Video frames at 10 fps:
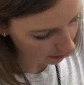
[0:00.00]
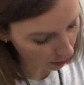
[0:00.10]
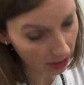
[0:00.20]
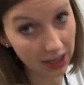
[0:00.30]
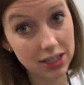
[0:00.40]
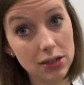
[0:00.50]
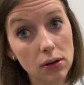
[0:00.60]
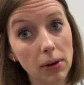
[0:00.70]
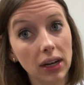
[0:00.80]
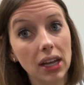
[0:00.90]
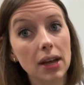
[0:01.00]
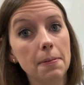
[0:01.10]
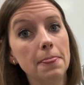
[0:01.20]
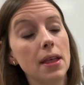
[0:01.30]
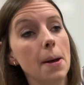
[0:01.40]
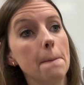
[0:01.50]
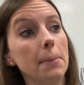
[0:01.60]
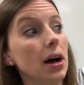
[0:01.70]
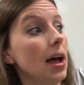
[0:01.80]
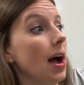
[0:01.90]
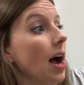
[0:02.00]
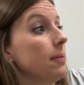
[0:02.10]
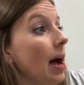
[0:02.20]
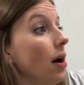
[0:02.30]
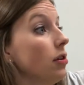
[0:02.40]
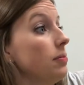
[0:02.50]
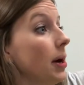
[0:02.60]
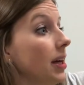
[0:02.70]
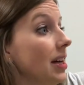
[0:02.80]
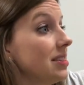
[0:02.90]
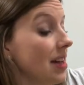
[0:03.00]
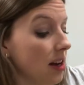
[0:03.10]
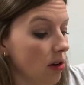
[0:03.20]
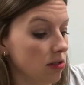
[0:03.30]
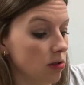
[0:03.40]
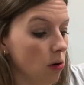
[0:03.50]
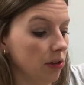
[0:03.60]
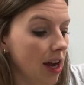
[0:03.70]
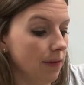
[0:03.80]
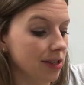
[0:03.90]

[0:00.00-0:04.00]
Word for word: put it into a bucket. But I'm out of buckets and I also only have the